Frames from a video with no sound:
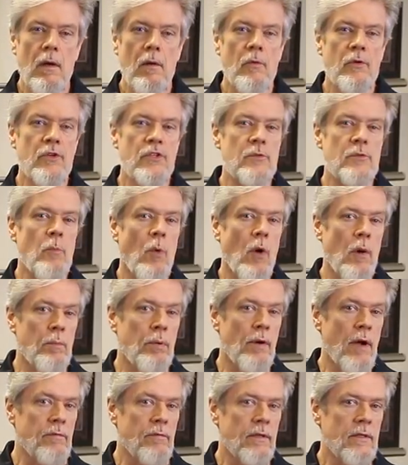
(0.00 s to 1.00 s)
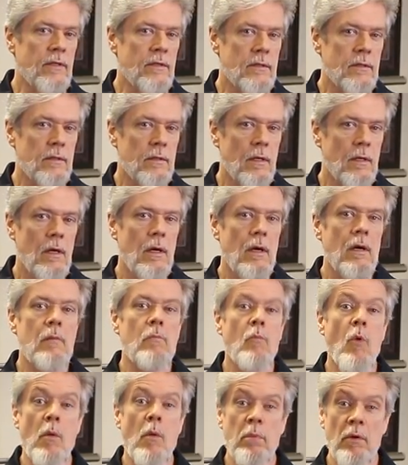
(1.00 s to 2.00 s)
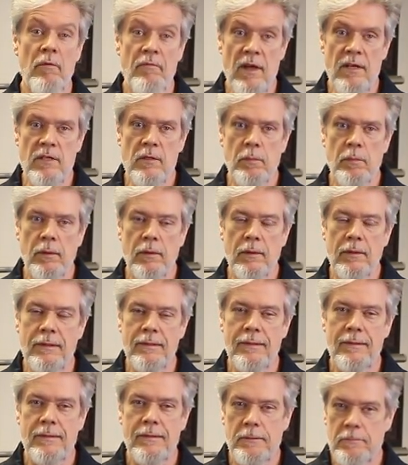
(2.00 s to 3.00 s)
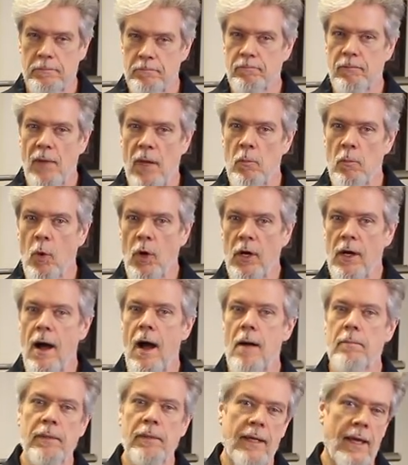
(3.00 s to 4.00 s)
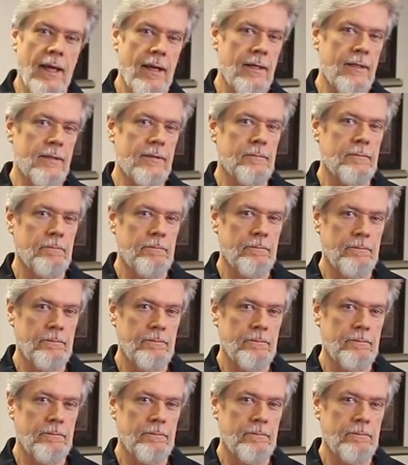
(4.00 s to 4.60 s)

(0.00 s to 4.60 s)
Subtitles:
which is more prevalent, more preventable, and more complicated.